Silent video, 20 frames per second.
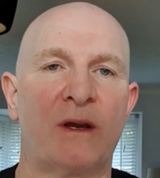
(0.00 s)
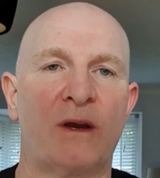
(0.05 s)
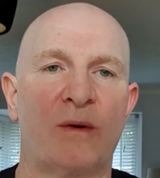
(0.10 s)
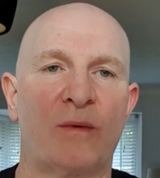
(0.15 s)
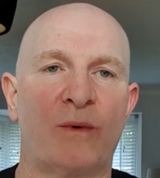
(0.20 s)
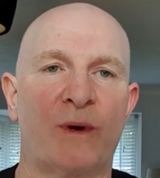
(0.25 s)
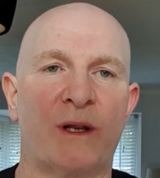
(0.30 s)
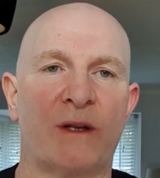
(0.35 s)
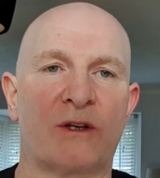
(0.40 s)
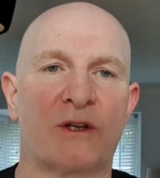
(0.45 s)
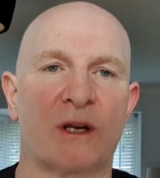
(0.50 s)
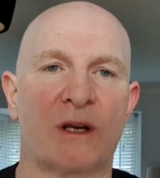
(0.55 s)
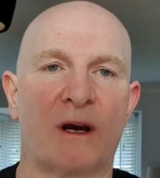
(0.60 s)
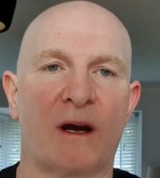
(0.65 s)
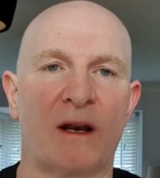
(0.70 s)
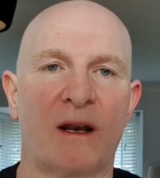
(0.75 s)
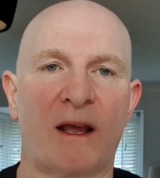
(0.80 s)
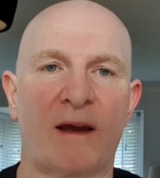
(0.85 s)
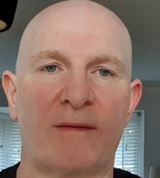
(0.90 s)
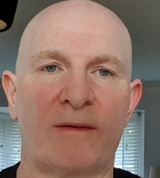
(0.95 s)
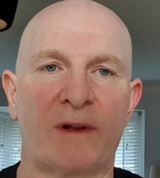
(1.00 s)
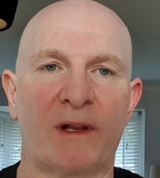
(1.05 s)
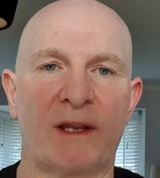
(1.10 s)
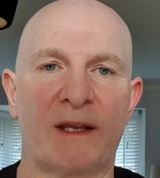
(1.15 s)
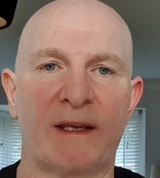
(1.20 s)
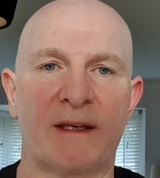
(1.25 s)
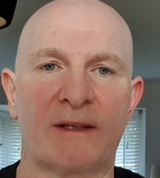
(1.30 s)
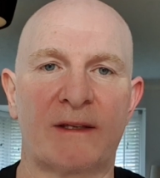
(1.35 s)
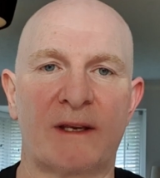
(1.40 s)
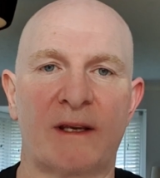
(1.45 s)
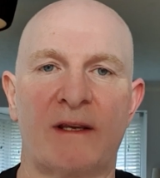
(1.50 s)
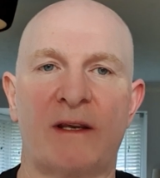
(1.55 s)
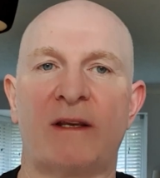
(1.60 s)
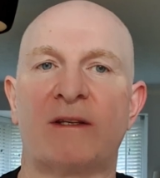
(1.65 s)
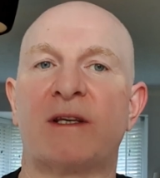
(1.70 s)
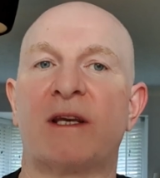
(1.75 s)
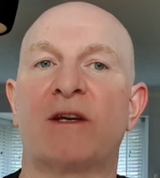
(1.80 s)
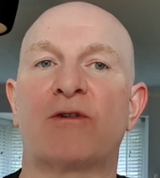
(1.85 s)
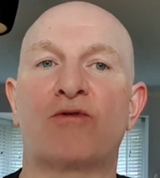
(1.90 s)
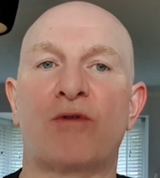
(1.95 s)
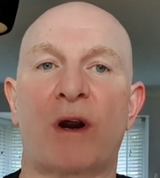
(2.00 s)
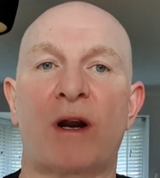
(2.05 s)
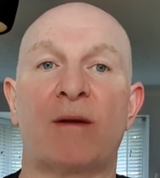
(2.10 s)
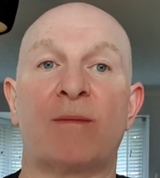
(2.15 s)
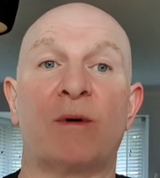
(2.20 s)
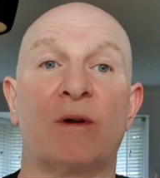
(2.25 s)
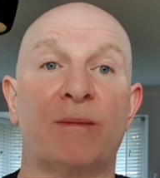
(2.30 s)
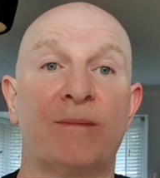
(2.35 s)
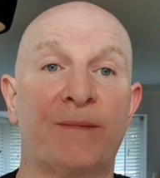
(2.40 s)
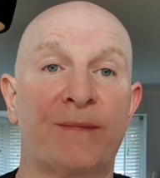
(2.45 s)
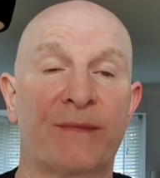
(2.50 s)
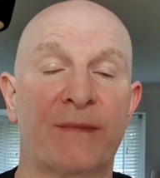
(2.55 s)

which at our level is incredible,